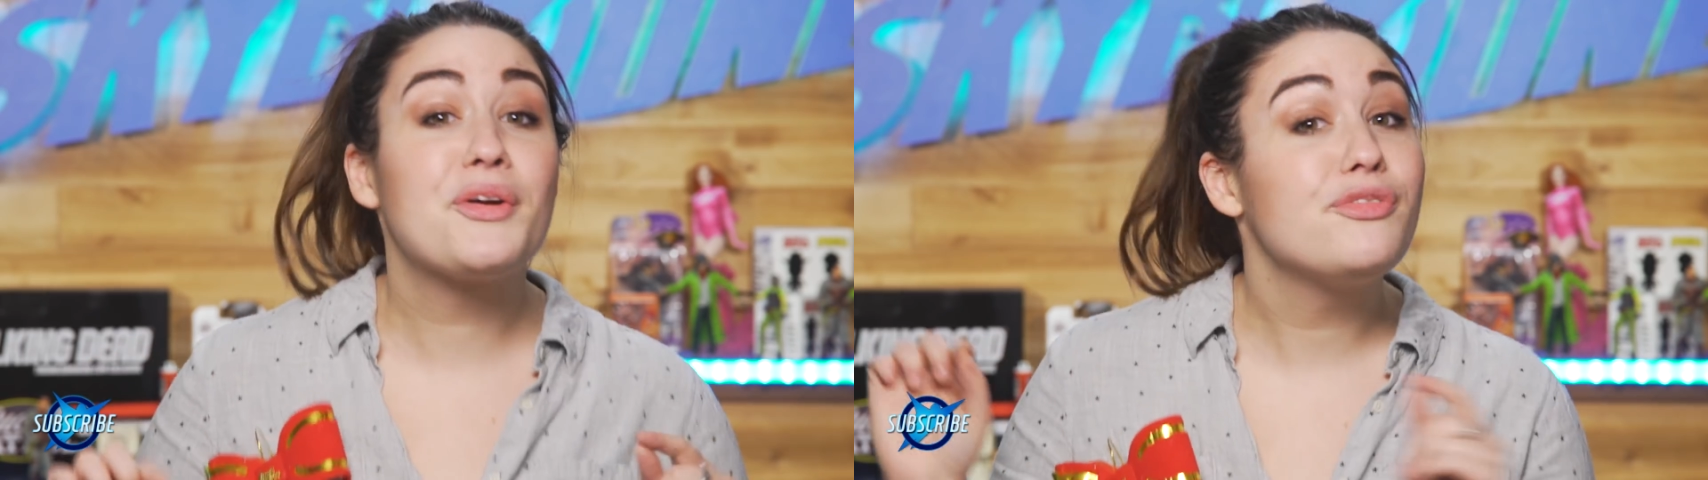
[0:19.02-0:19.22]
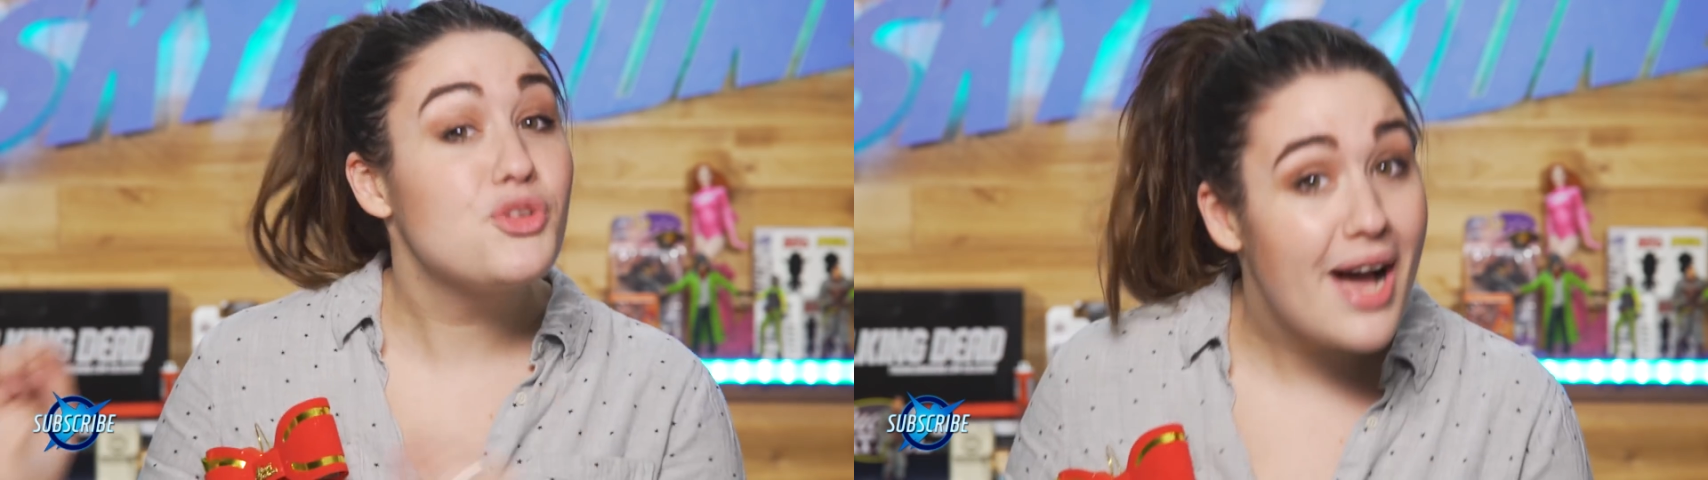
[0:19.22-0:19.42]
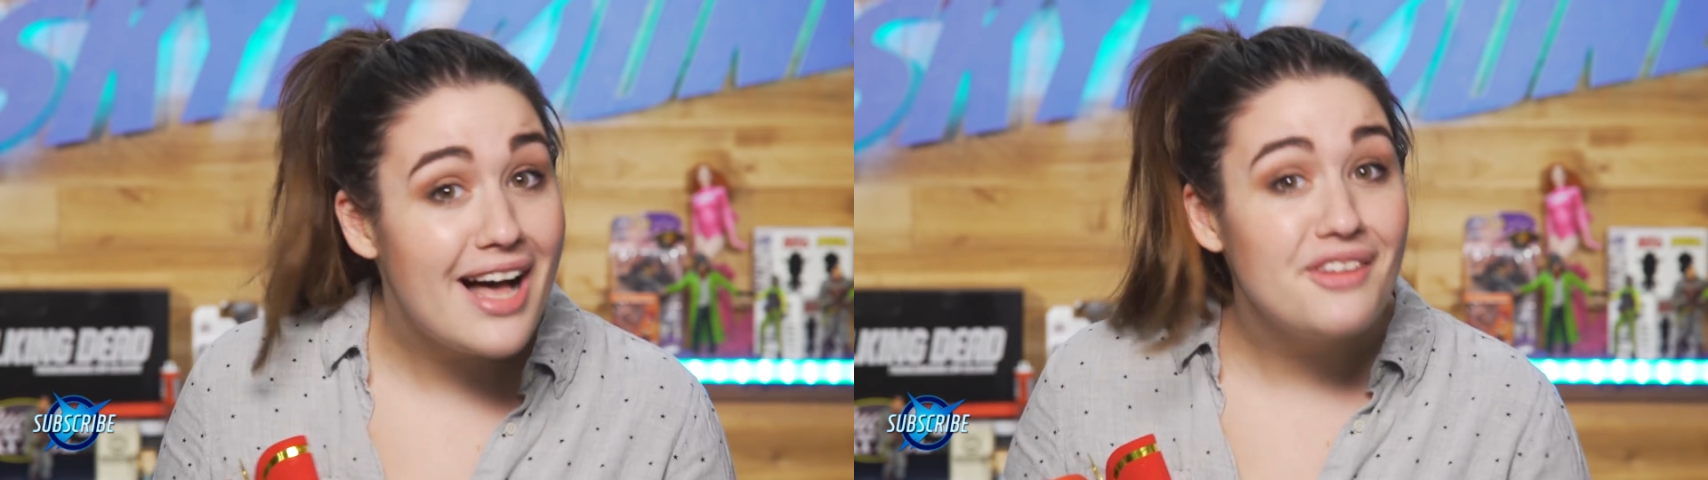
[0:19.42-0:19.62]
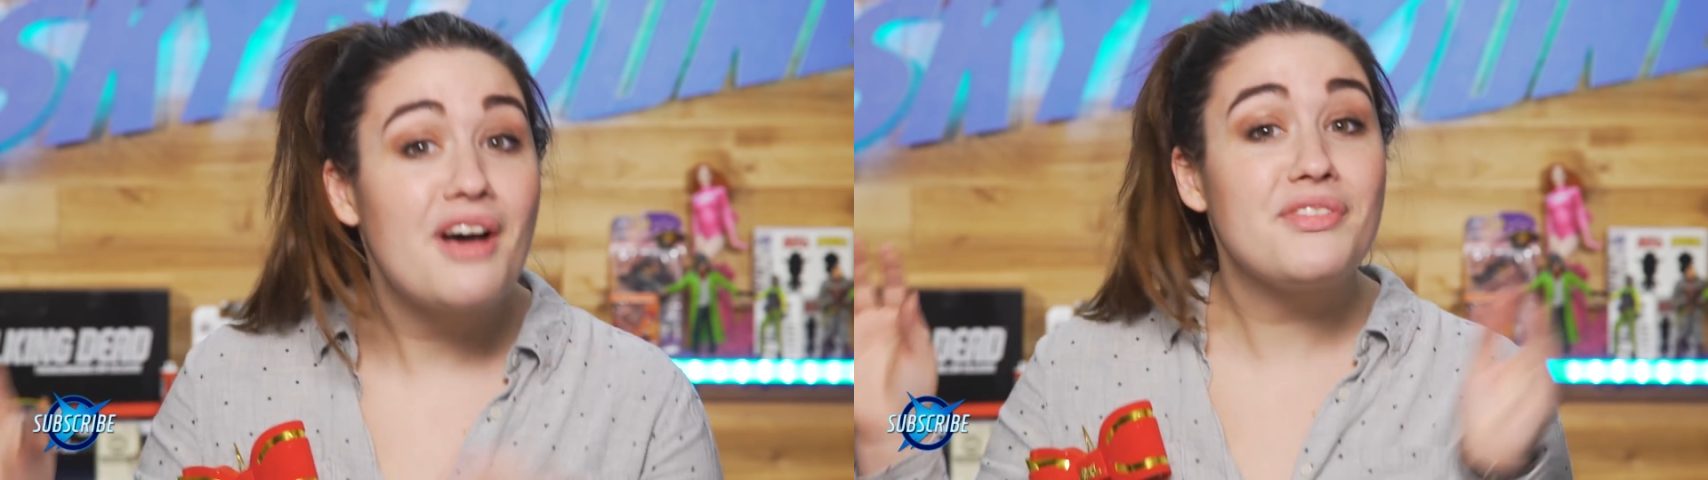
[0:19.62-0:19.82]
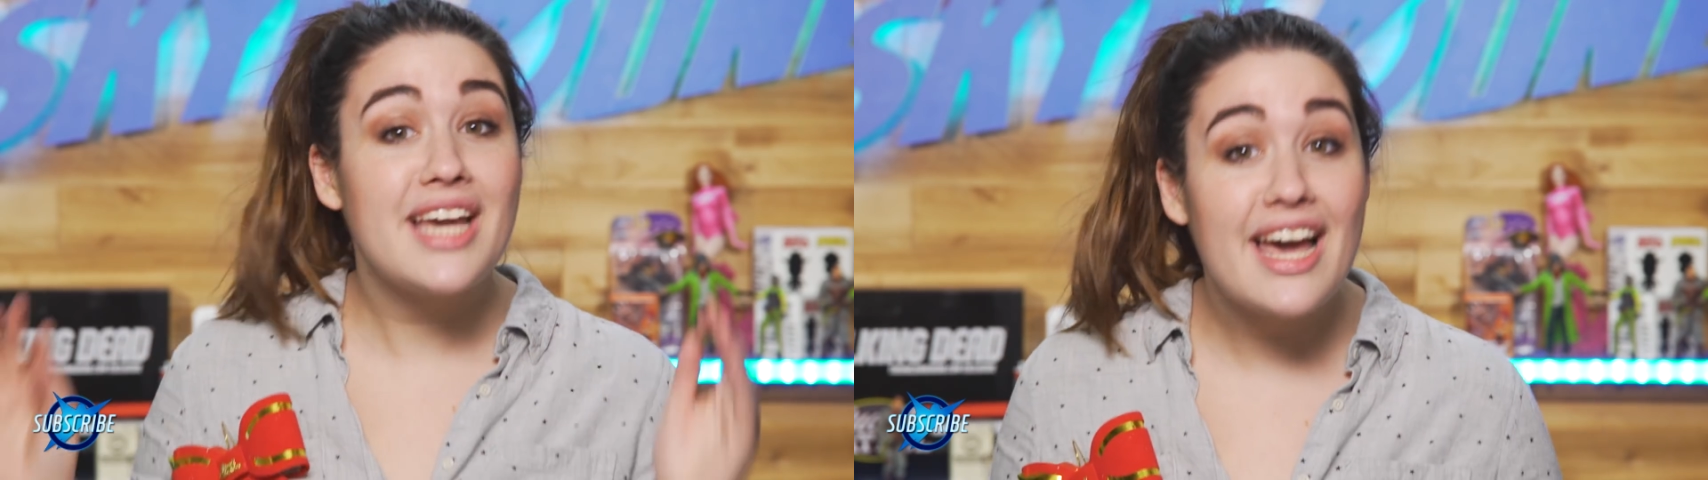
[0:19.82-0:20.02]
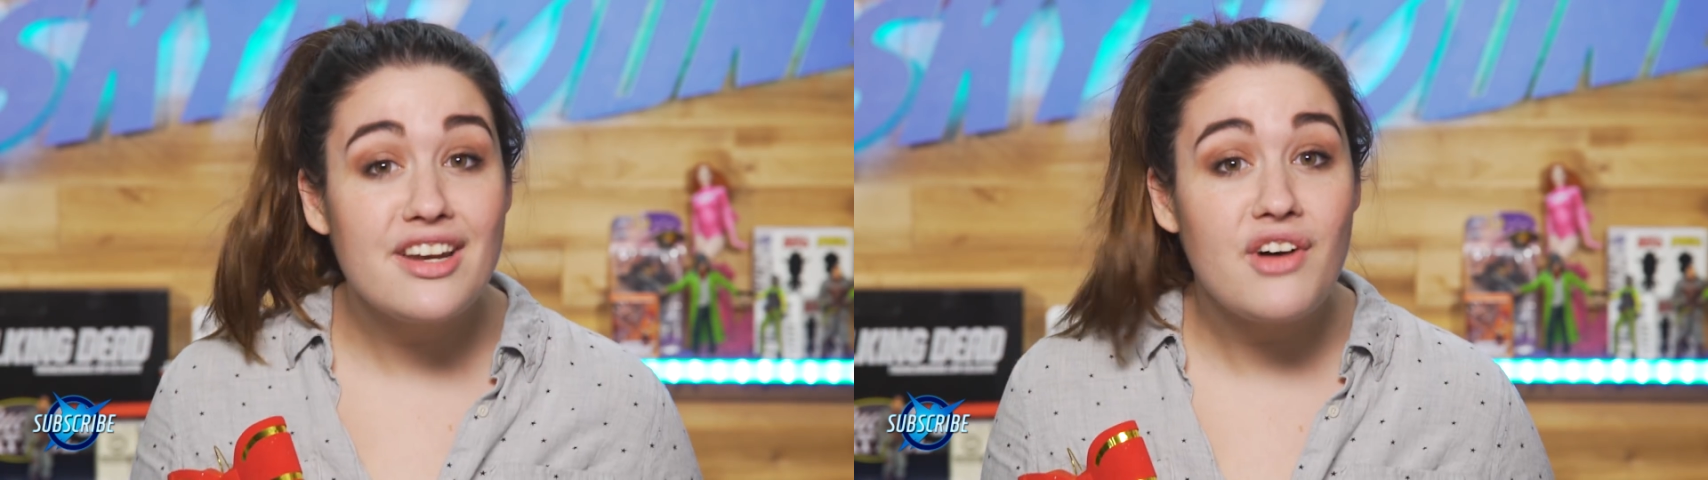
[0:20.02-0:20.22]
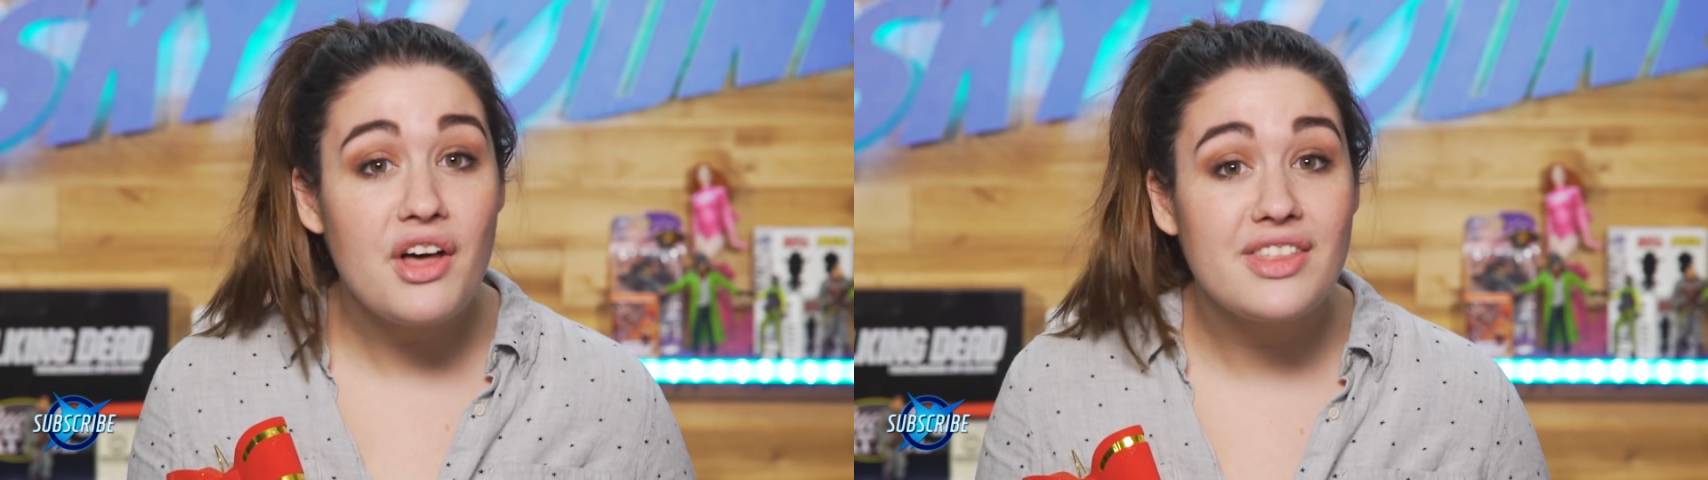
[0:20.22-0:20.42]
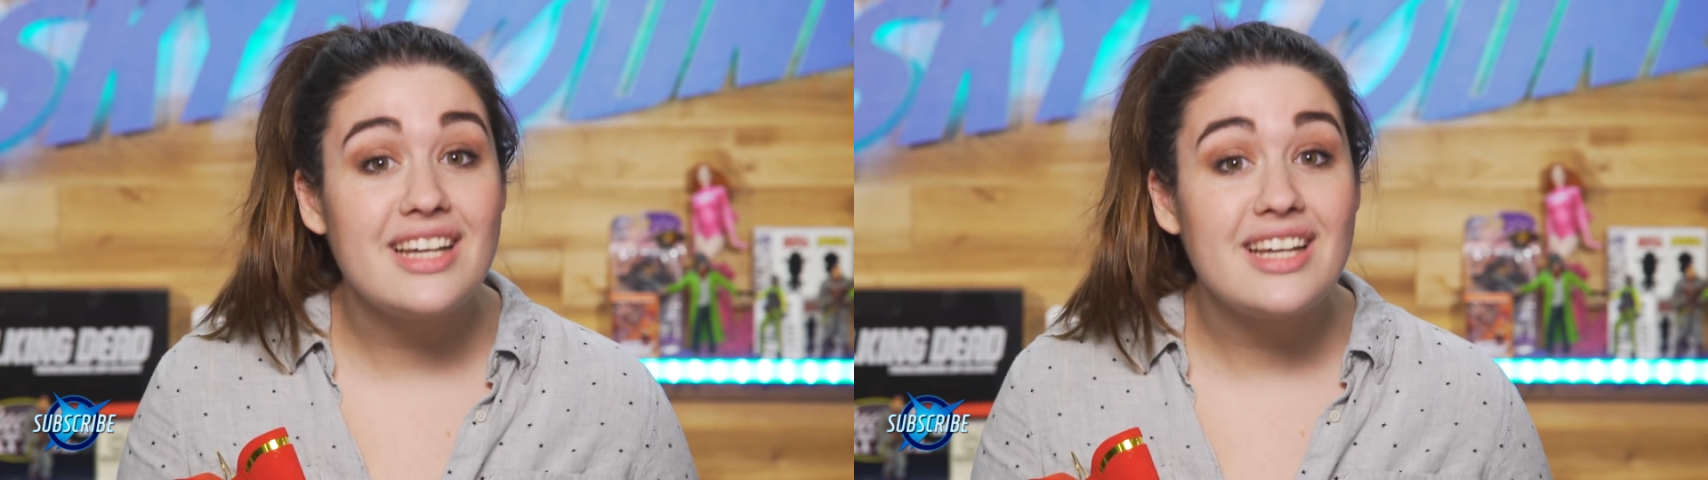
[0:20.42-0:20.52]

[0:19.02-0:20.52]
out of 12 of The End of All